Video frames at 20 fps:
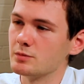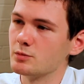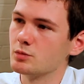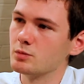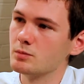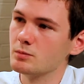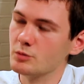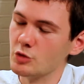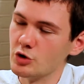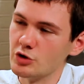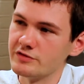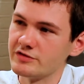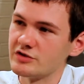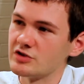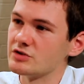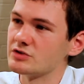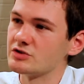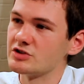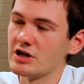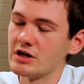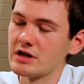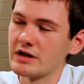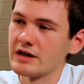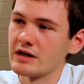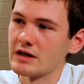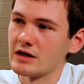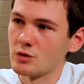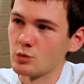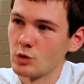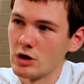move to
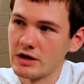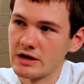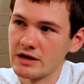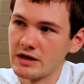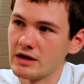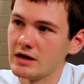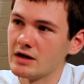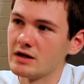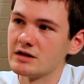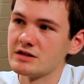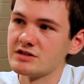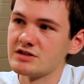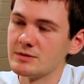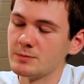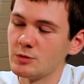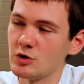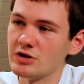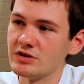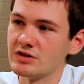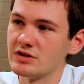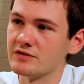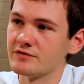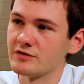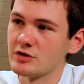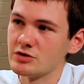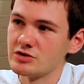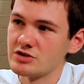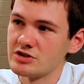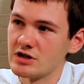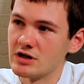Turkey and work here at some point in the
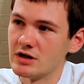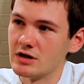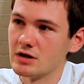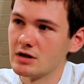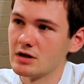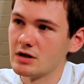future.